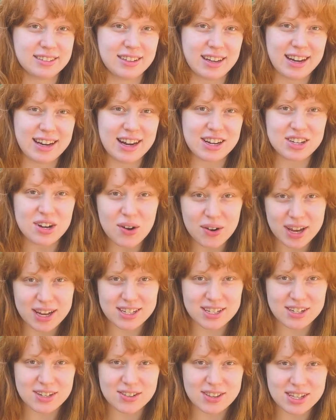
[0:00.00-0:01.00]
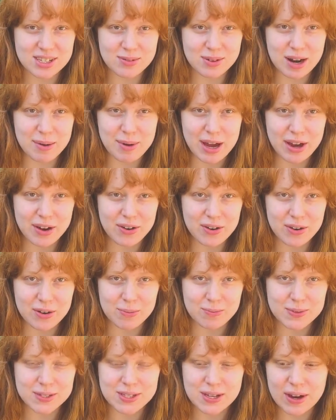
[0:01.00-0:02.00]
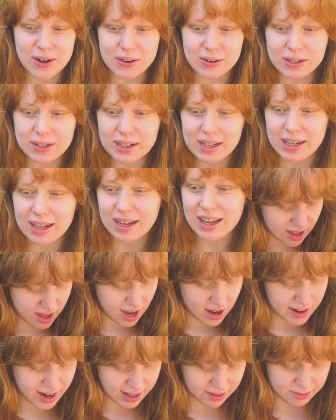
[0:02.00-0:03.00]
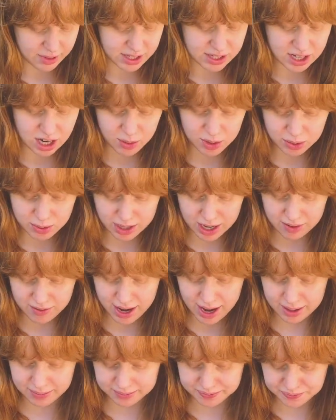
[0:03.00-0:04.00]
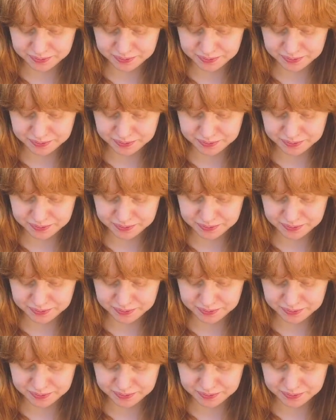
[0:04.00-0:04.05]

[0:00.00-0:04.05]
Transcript: and I don't get to do this when I'm at home. So all right, let's start with what I read.